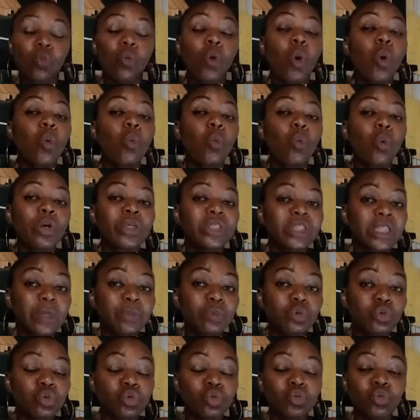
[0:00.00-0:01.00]
what we want
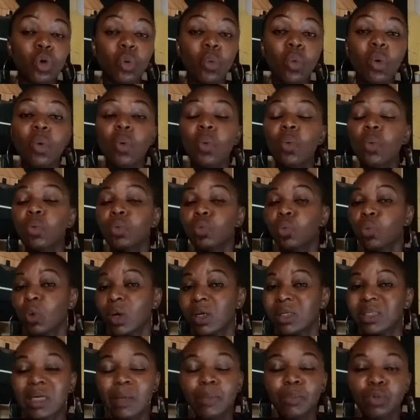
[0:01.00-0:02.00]
them to do or what we
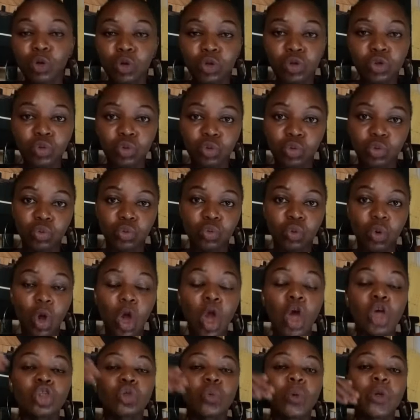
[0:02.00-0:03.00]
want them not to do.
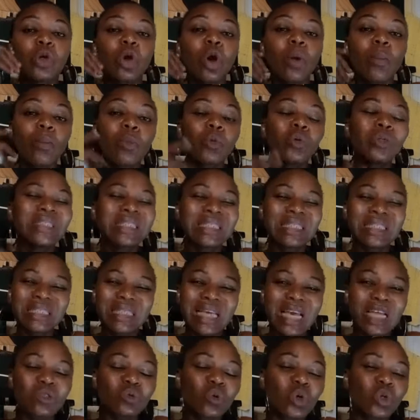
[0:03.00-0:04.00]
So when your mood
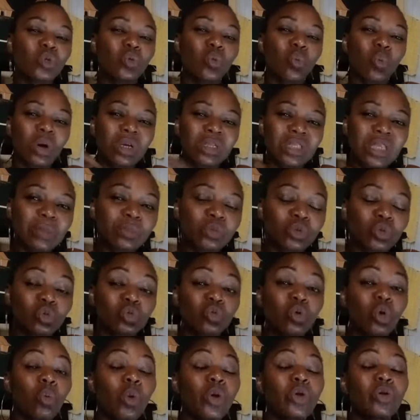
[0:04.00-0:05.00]
dictates what you want them to
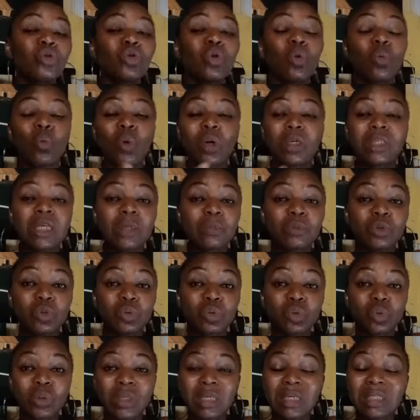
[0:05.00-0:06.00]
do or what you don't want them
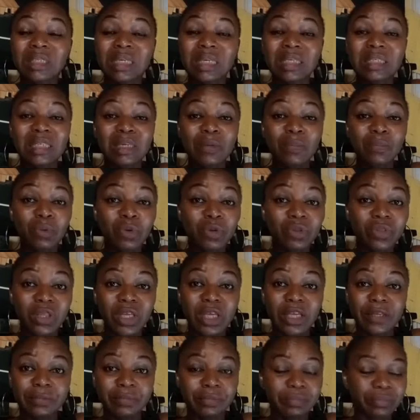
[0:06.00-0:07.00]
to do, it's a simple
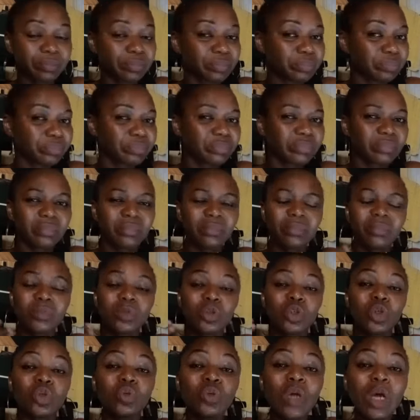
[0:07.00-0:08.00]
thing.
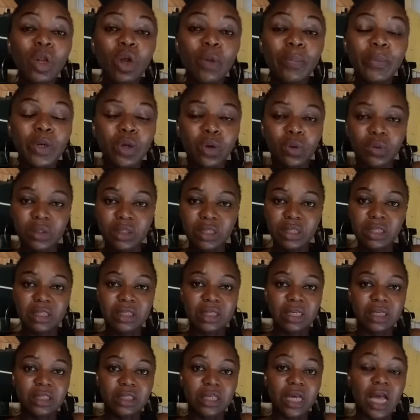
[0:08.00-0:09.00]
You are not being
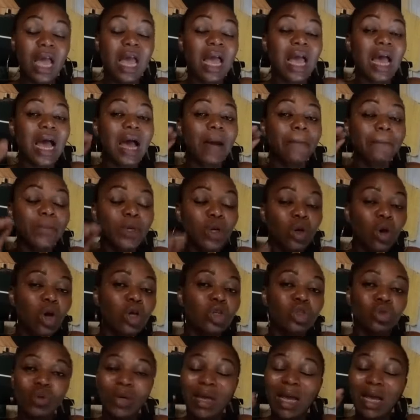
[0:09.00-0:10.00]
consistent. And
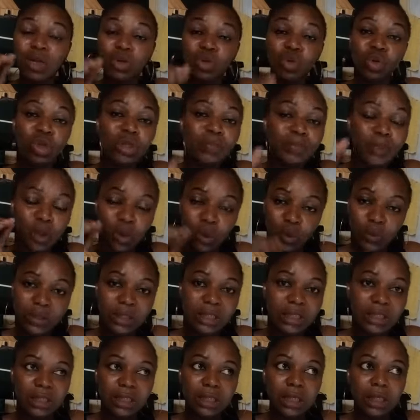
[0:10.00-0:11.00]
because you cannot be
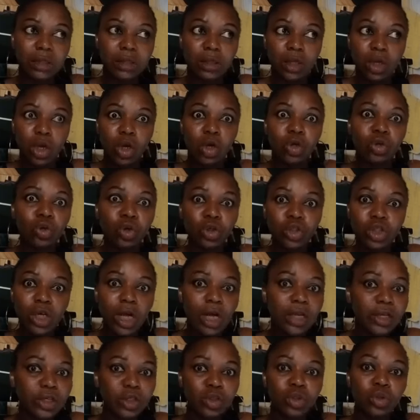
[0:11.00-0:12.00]
consistent, your
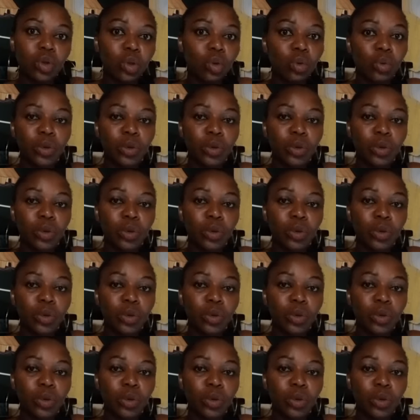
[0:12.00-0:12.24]
child that